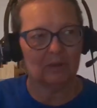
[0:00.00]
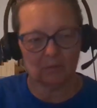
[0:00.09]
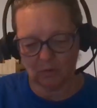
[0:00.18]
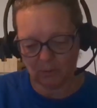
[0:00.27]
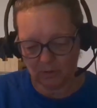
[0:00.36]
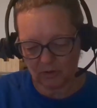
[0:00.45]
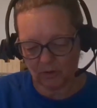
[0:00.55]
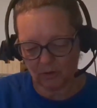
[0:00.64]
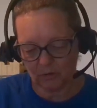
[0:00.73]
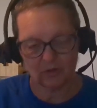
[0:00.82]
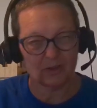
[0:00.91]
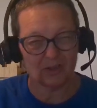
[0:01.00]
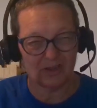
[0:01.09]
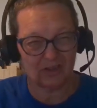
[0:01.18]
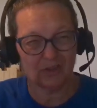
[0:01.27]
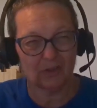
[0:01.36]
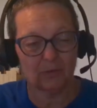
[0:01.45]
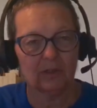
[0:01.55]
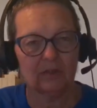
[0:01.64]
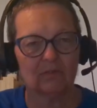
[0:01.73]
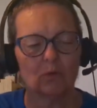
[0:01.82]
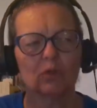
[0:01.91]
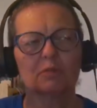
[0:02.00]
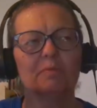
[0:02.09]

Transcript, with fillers: don't know persecution to this degree, of course,